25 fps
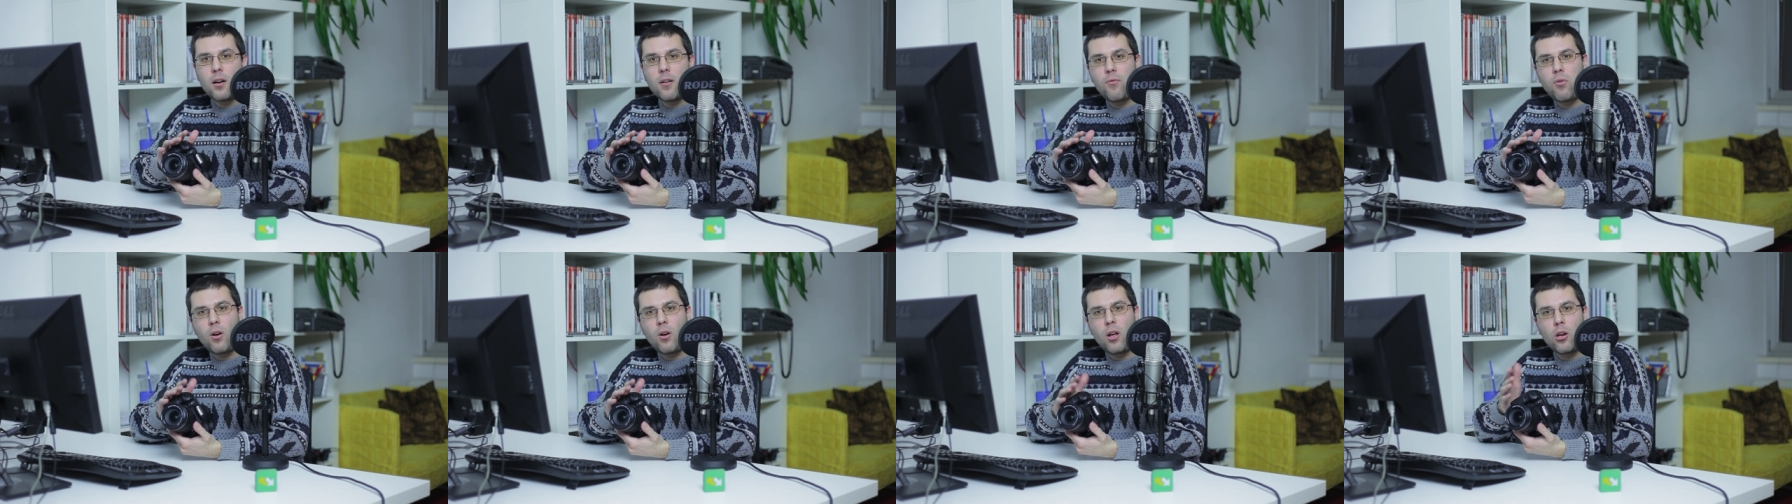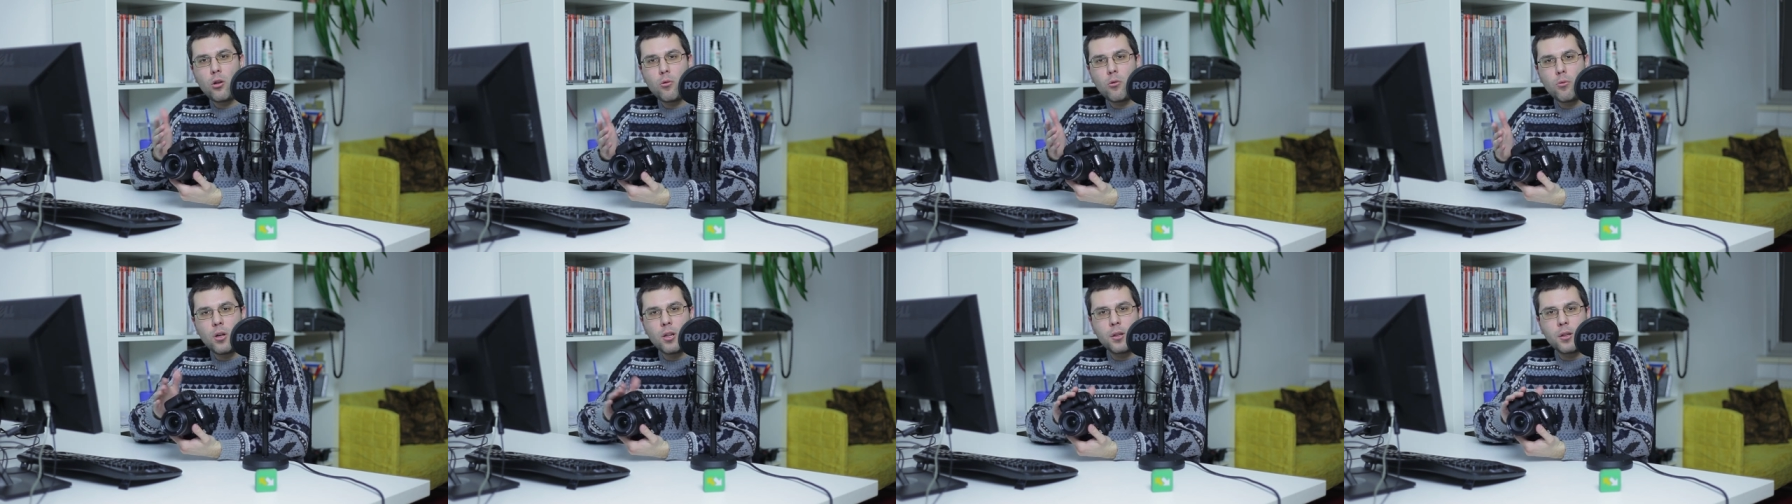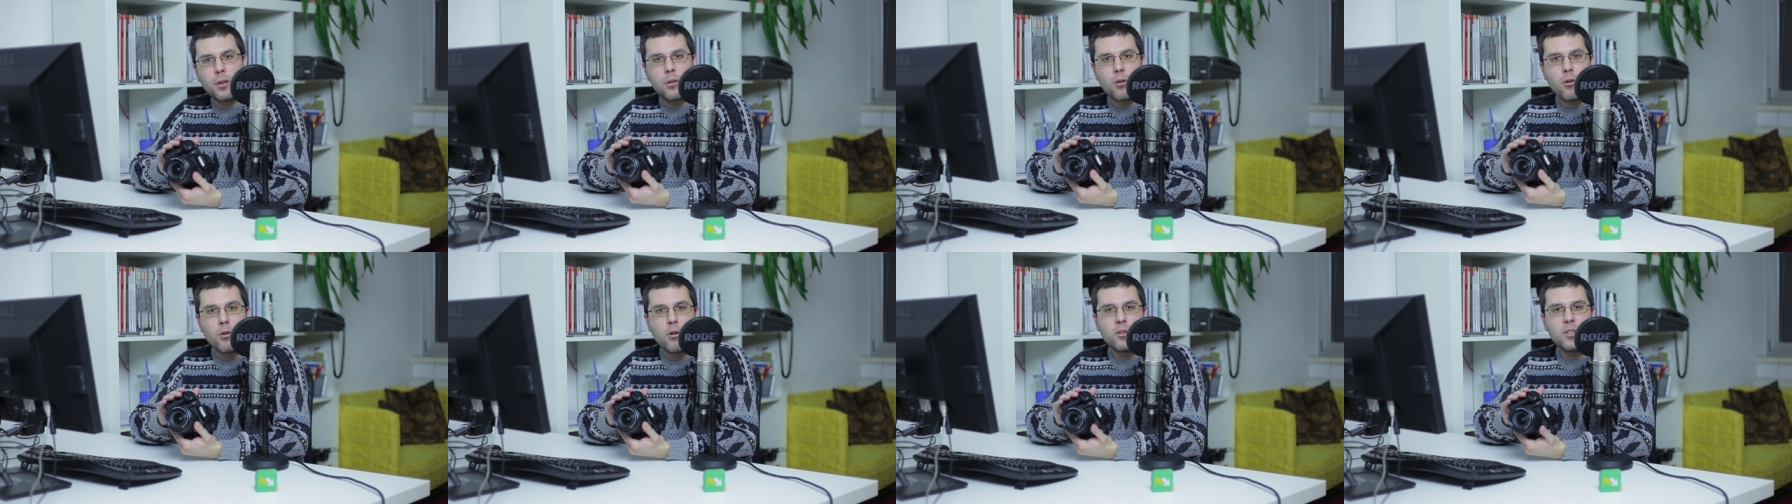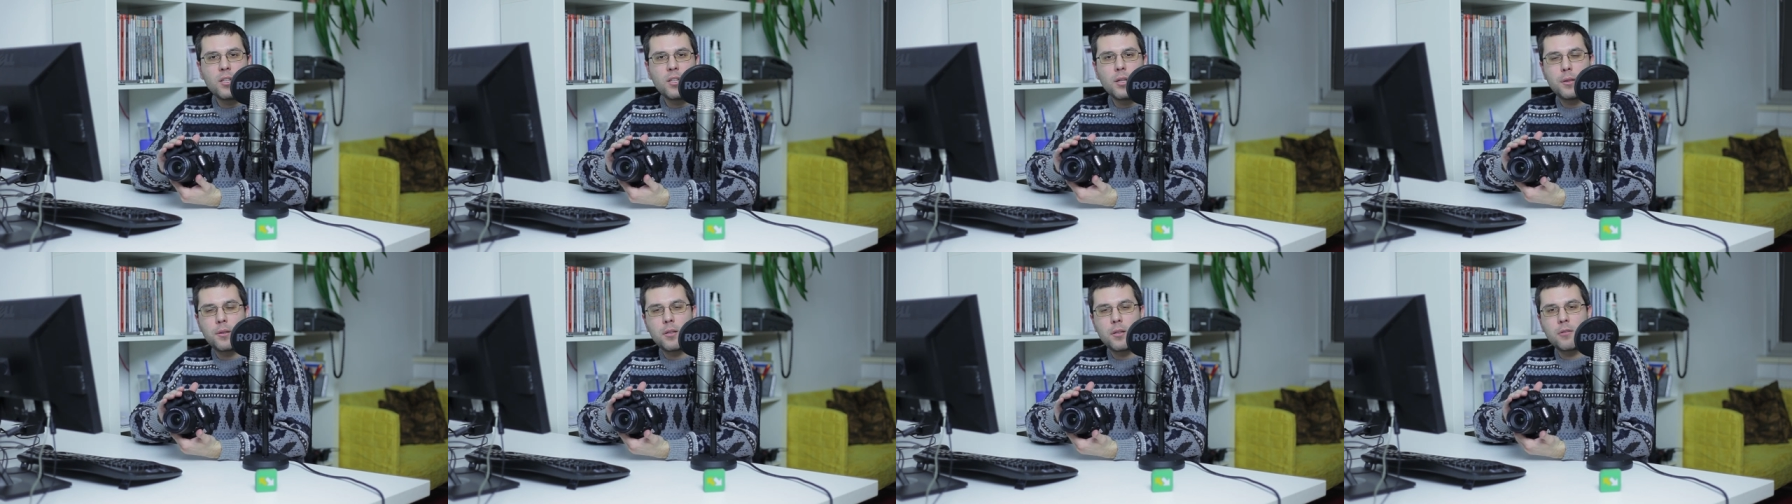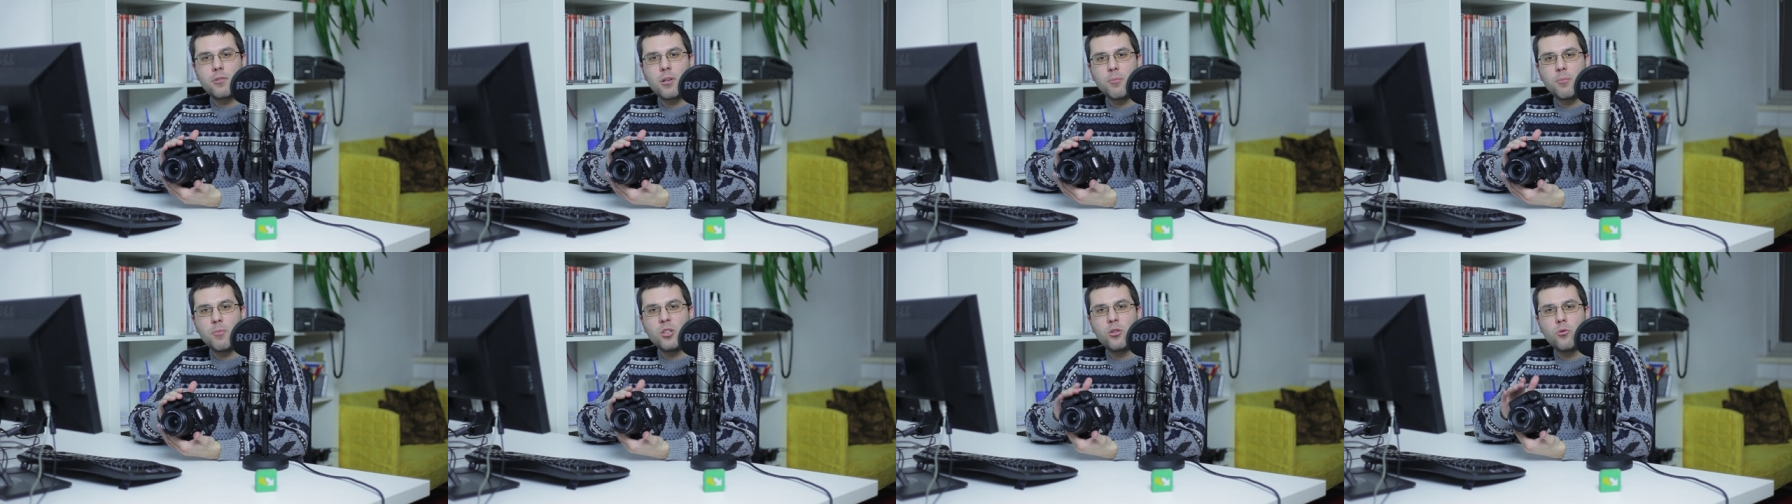uh, follow us on
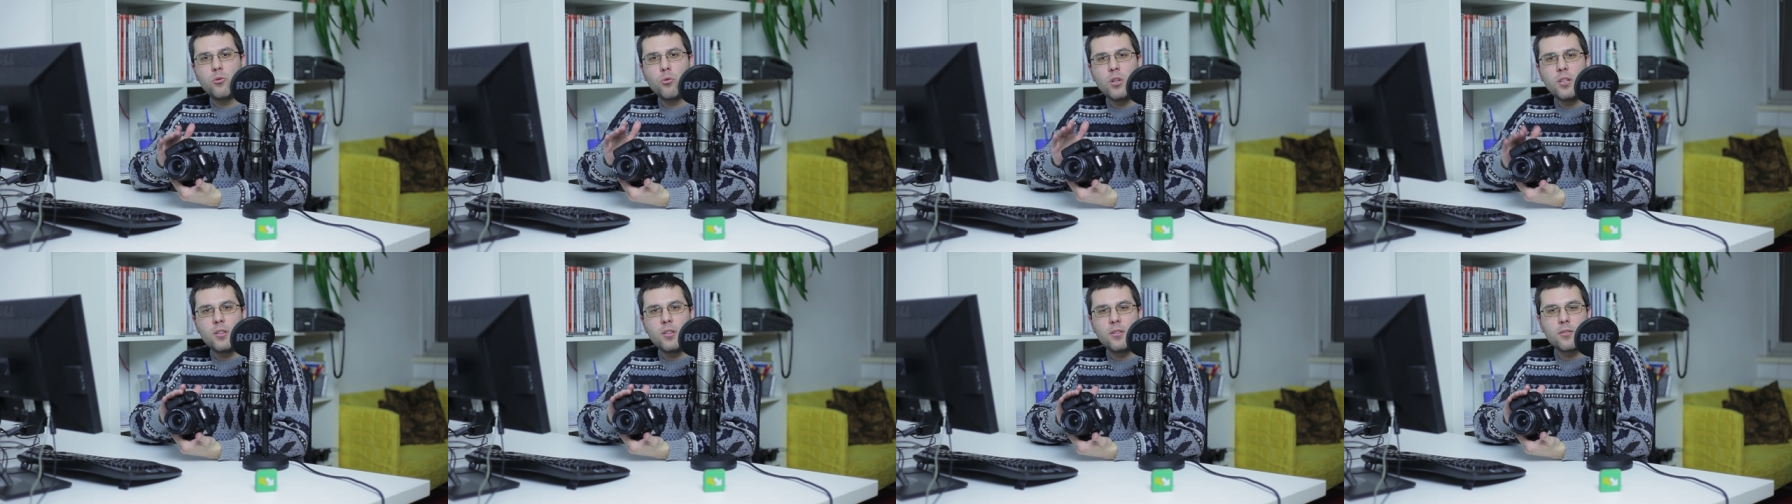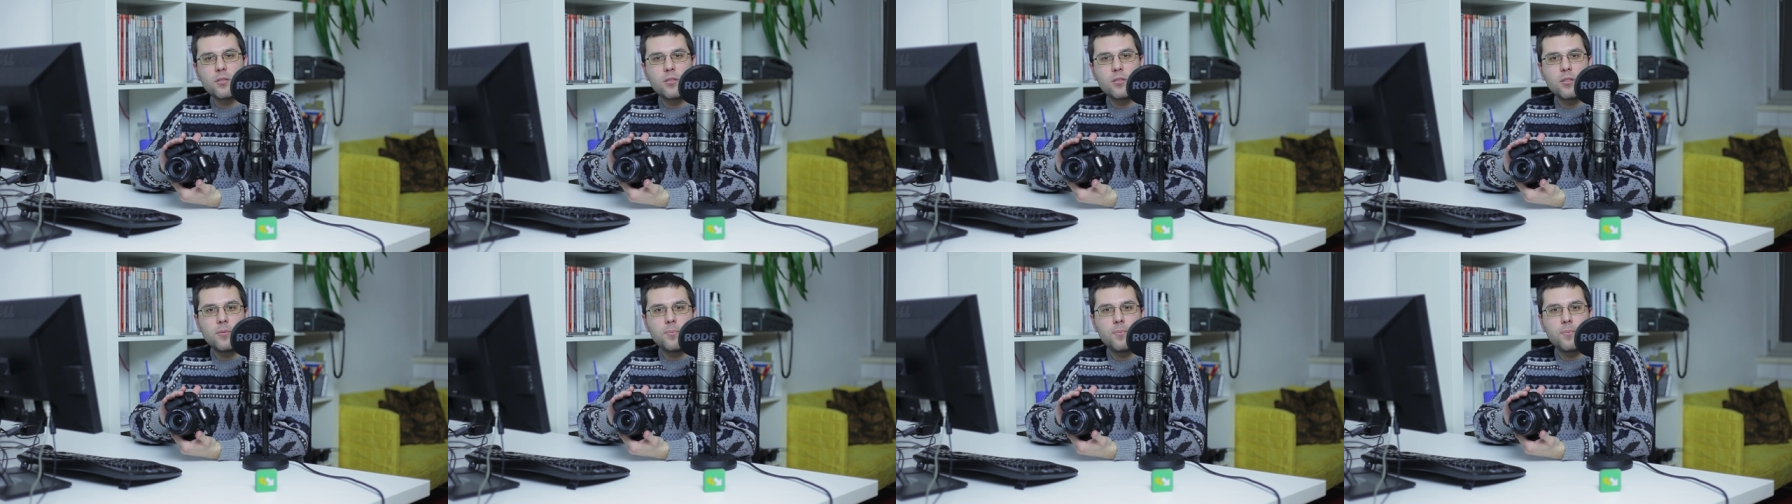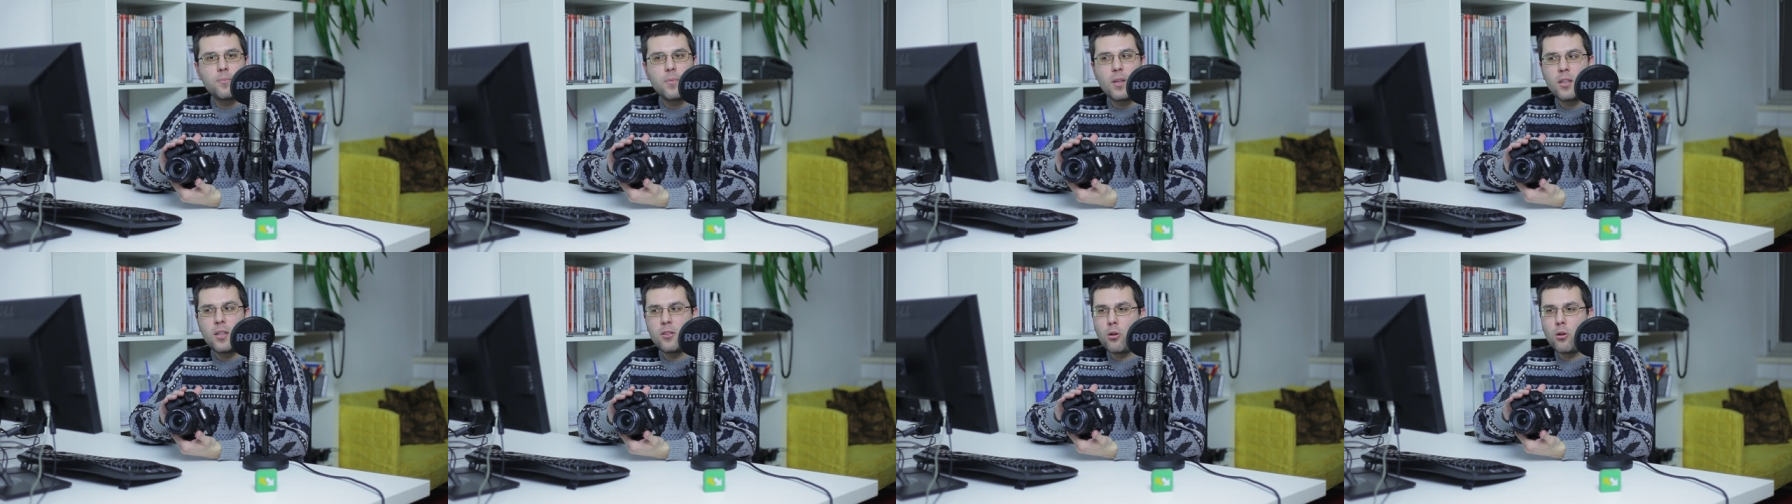Instagram and Twitter,